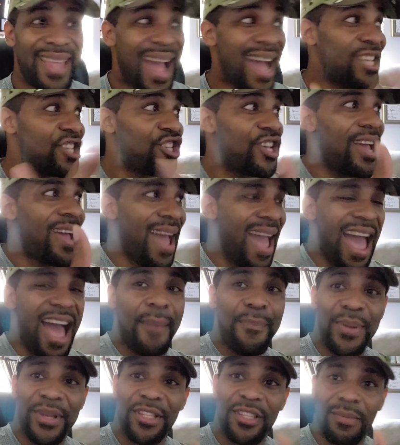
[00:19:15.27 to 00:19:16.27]
That shit
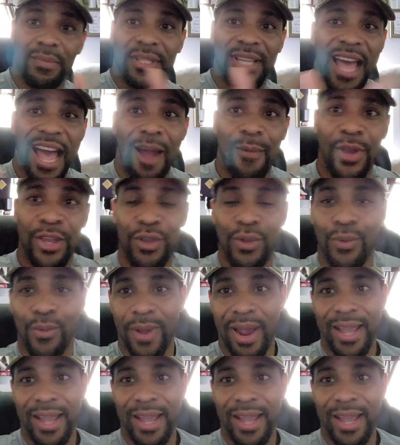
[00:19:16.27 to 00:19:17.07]
happens sometime when you